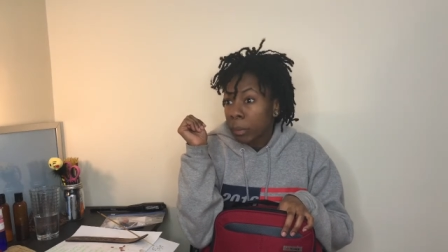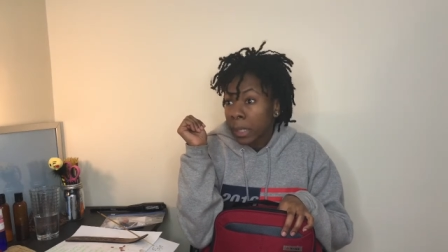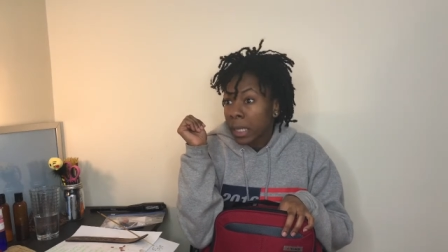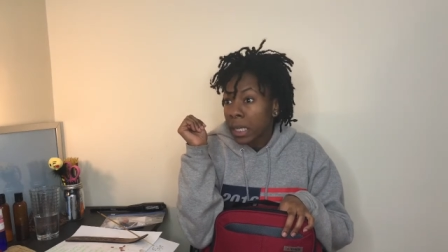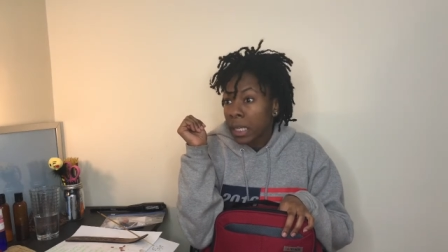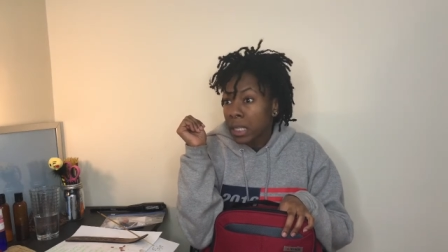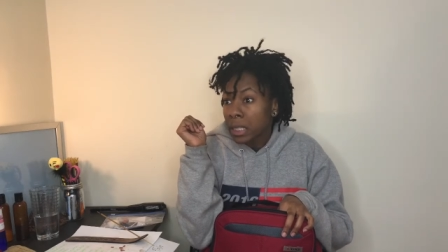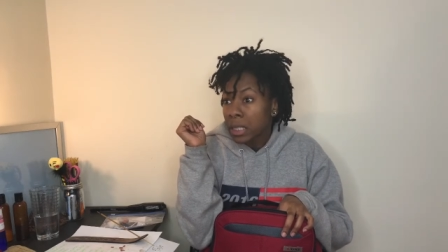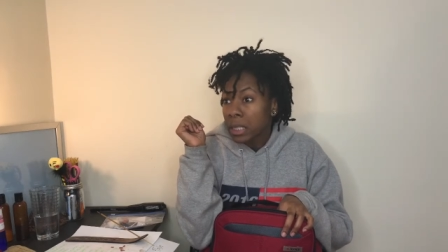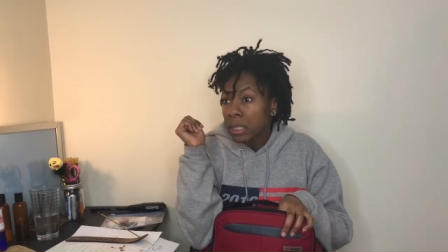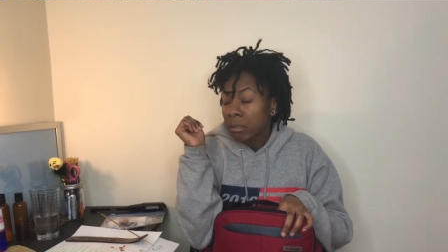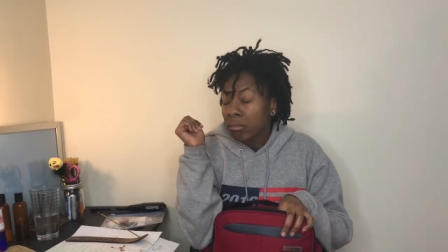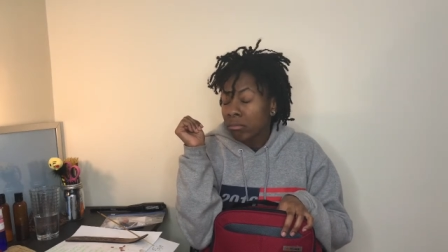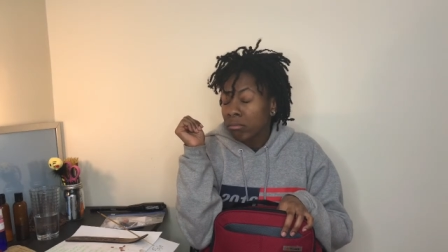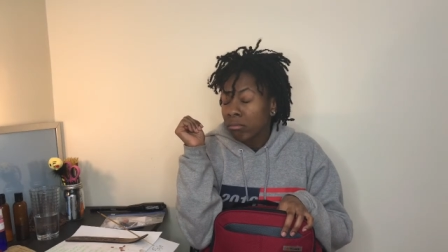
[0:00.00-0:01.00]

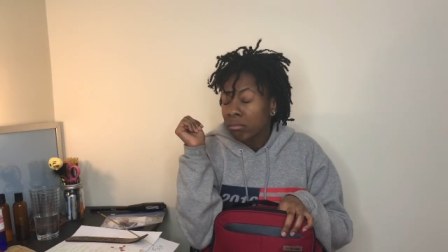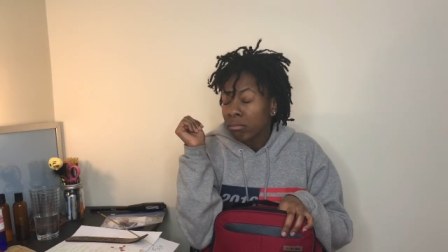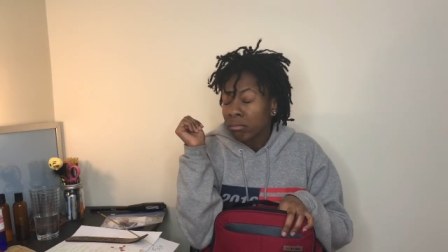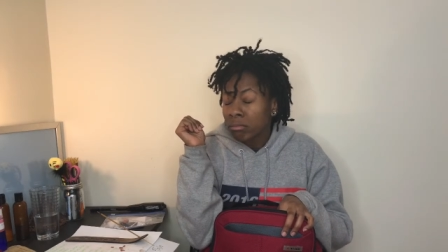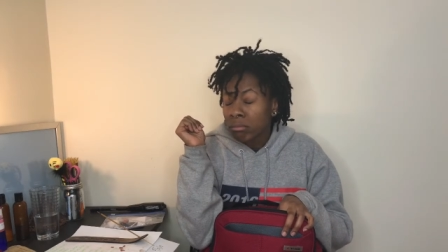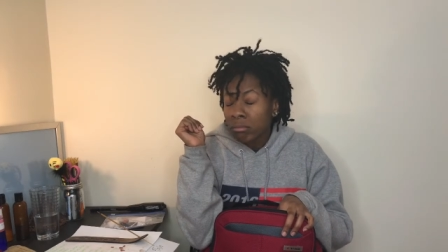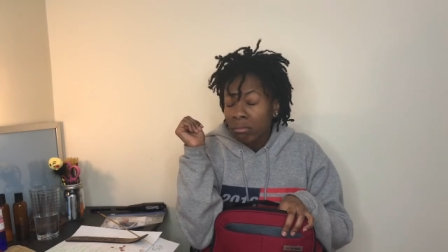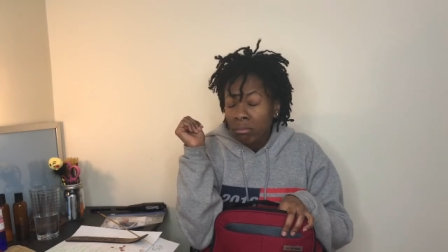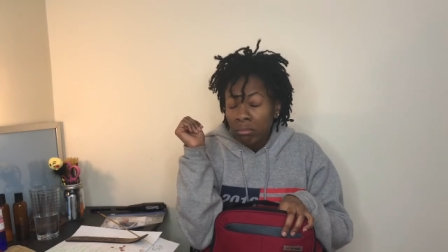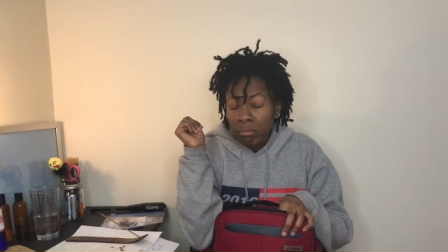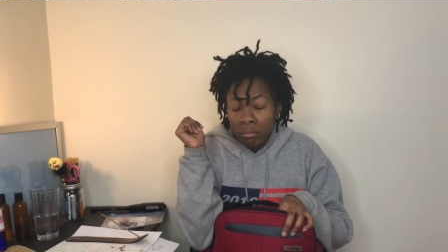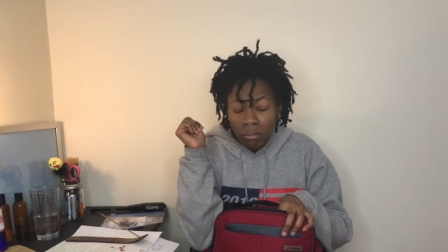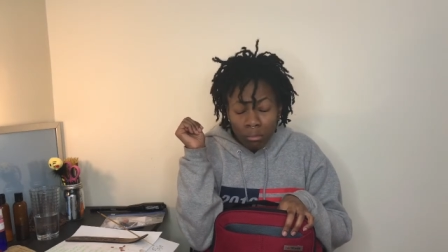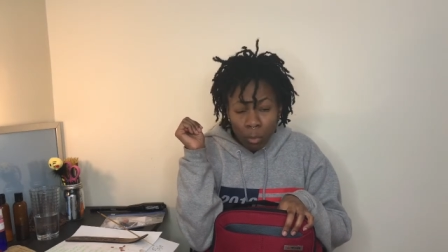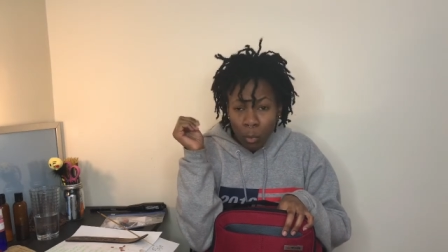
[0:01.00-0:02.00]

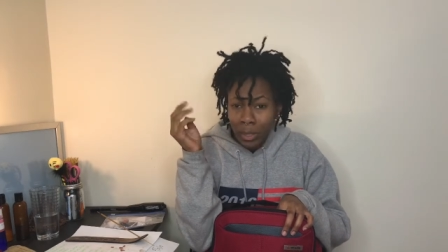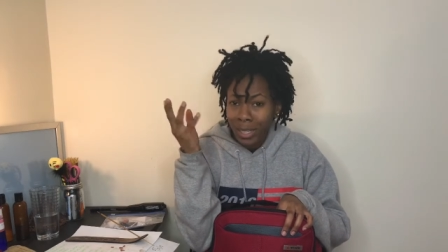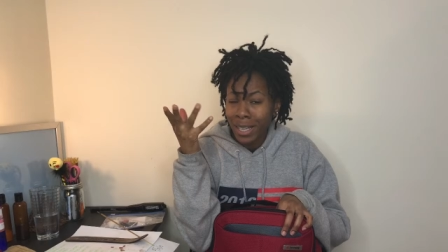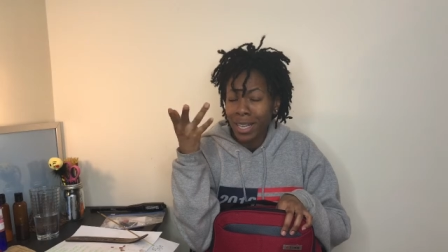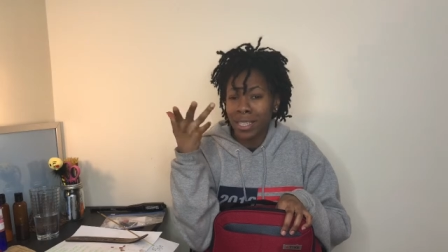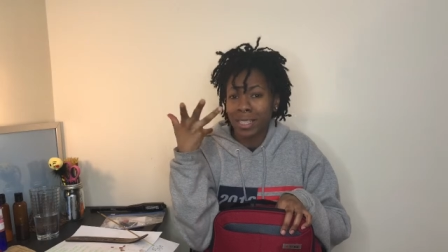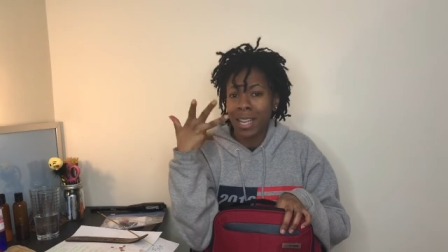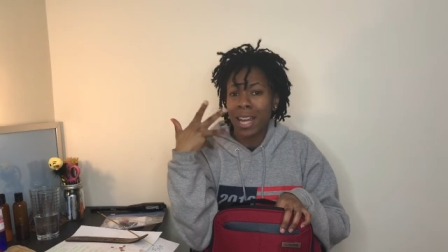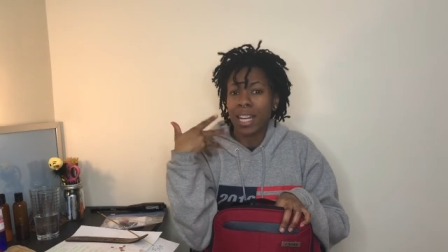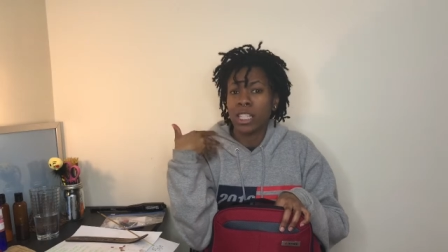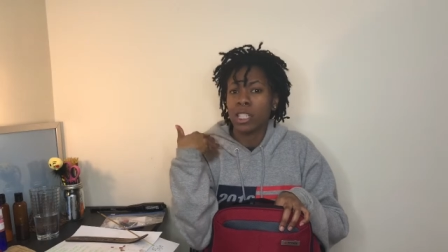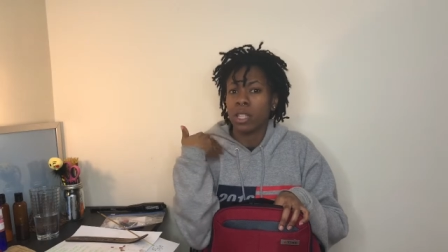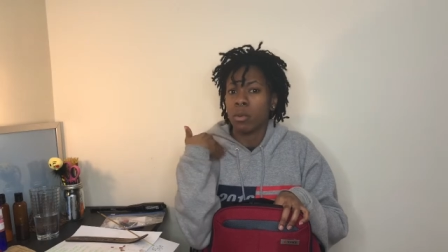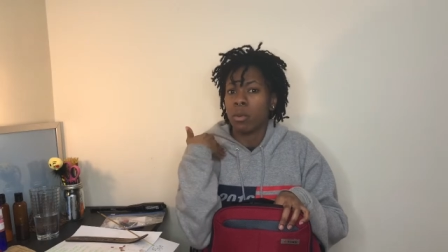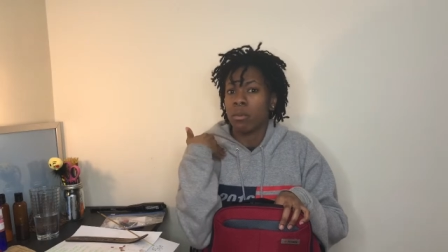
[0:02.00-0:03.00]
please? Wanna catch
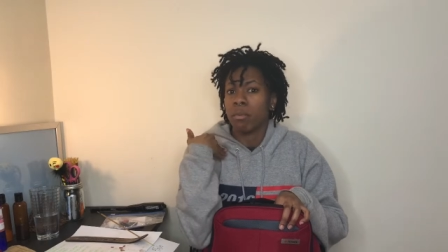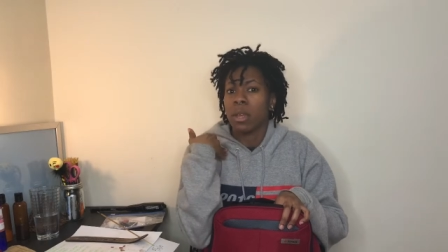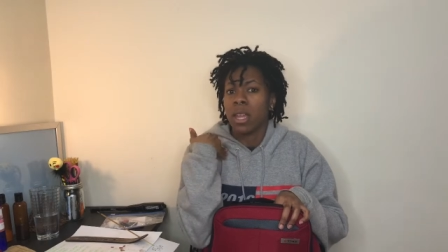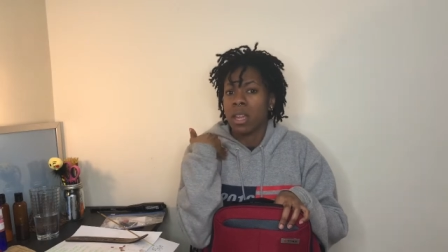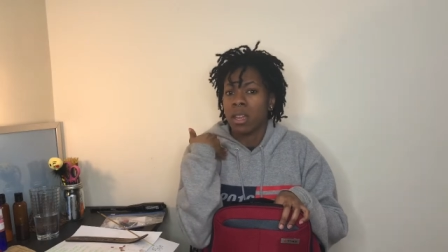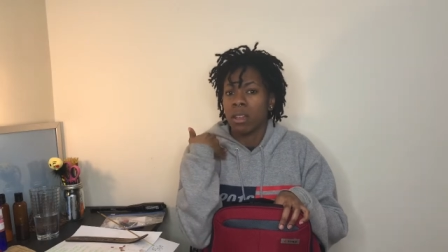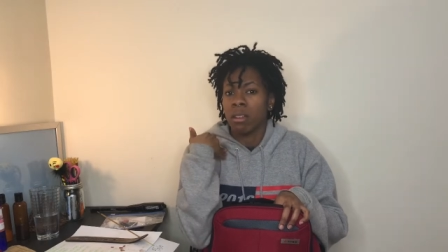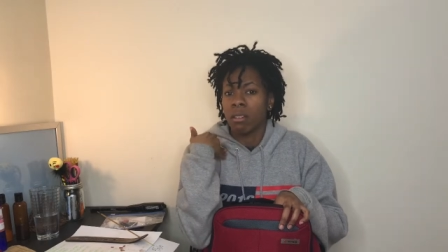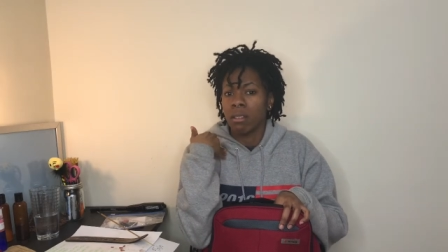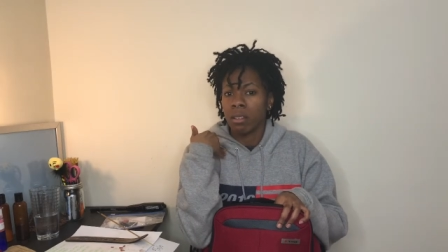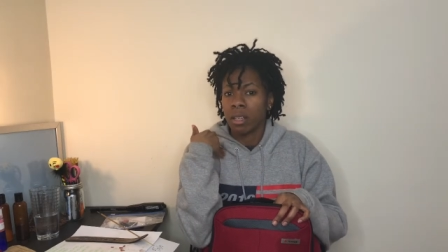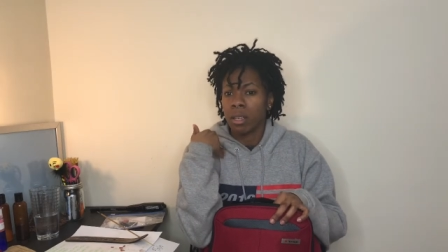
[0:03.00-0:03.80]
attitude with me?